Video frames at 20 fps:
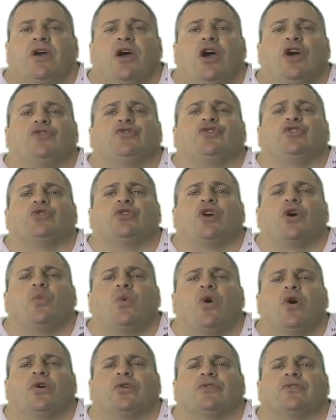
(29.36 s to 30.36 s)
And do you know
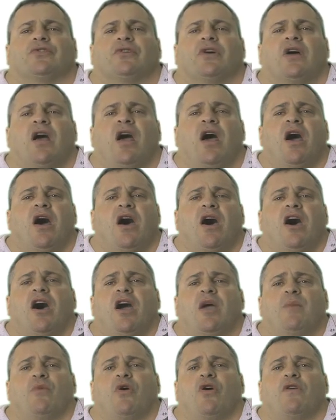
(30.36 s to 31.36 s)
what?
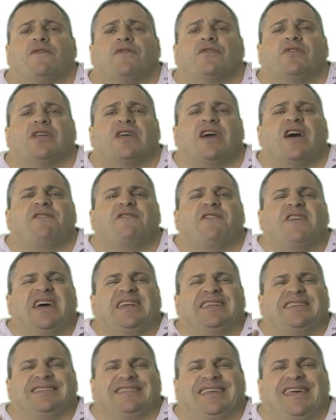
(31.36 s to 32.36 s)
I'm offering a
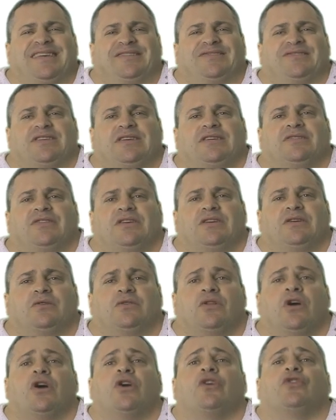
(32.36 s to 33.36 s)
fantastic
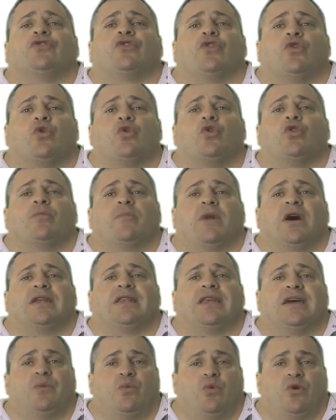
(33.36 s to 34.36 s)
deal to all my
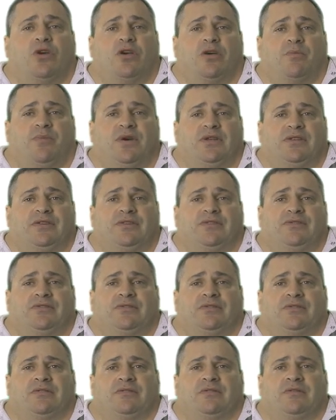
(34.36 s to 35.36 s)
network buddies.
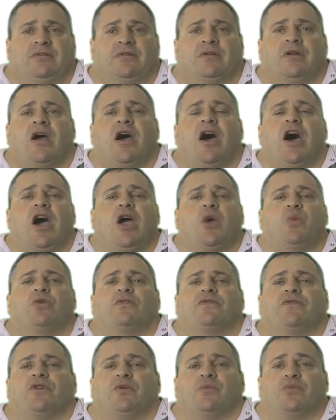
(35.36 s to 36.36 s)
I will
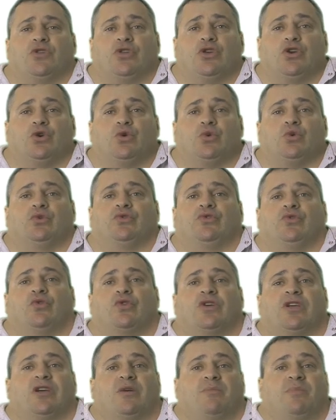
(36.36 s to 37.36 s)
film you
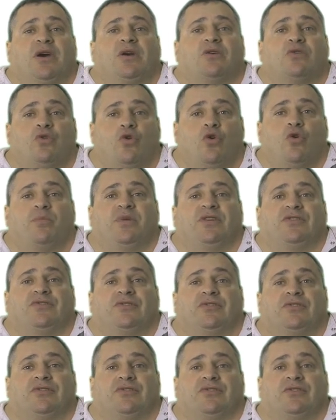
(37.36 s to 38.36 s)
talking about your
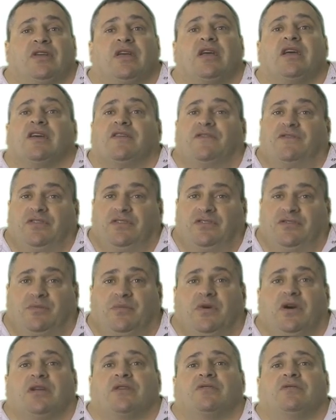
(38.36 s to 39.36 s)
business in front of
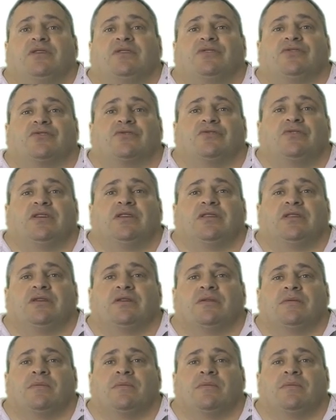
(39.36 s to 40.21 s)
my green screen,